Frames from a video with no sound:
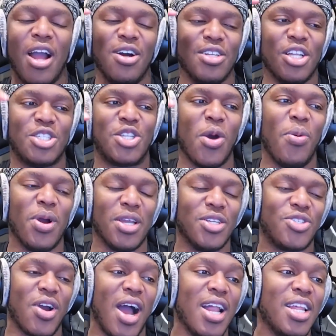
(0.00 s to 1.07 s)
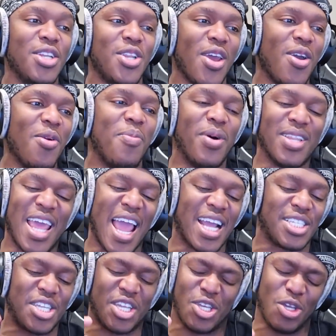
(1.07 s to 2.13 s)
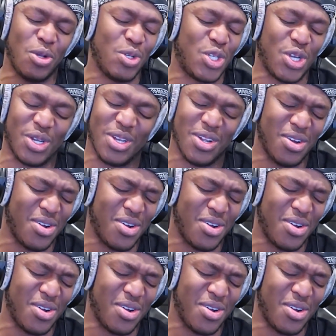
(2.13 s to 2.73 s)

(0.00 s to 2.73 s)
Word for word: I understood what you're trying to do, but the execution,